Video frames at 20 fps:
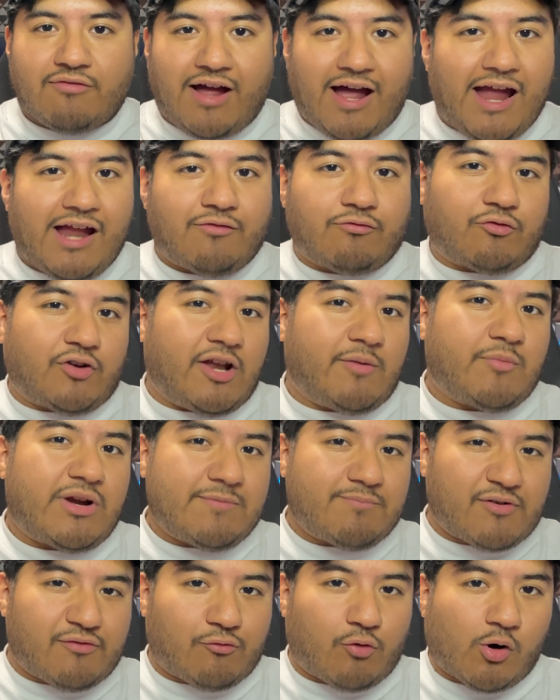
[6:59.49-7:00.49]
high frame
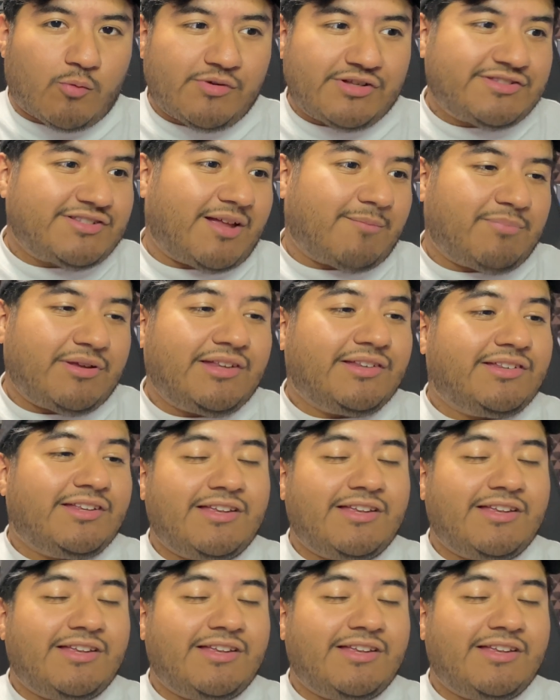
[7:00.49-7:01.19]
rate performance that PC